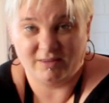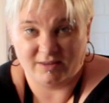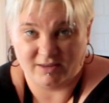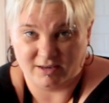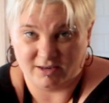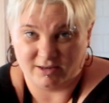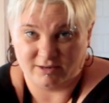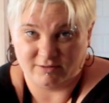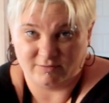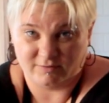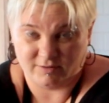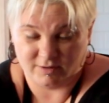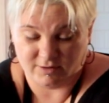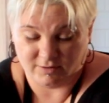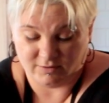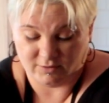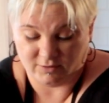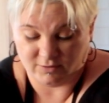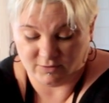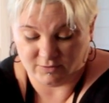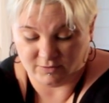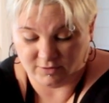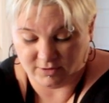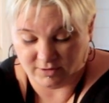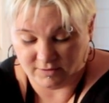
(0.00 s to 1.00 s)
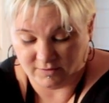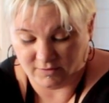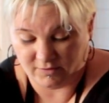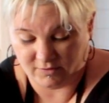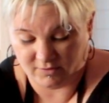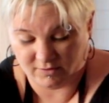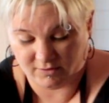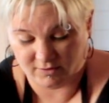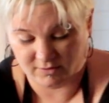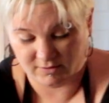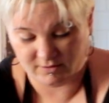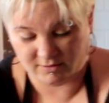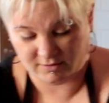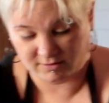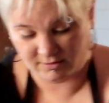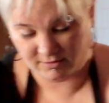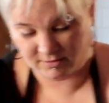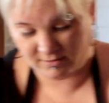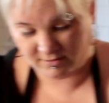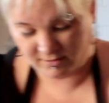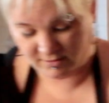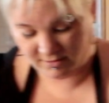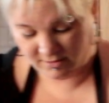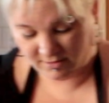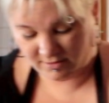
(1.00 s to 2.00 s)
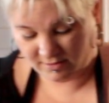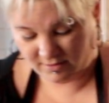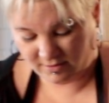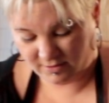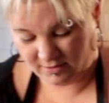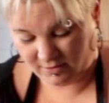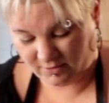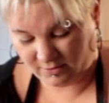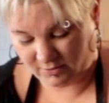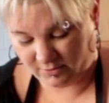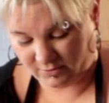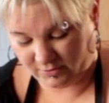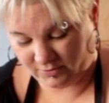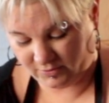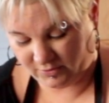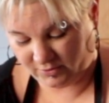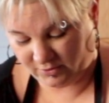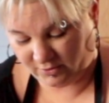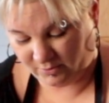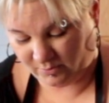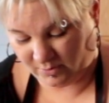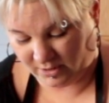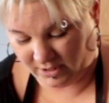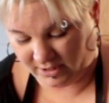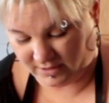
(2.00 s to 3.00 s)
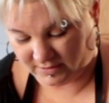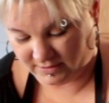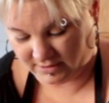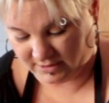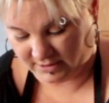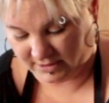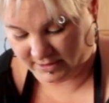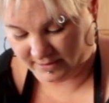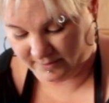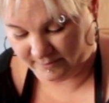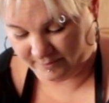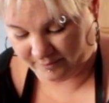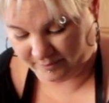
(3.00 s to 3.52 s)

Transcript: the envy of your friends. Consume heartily.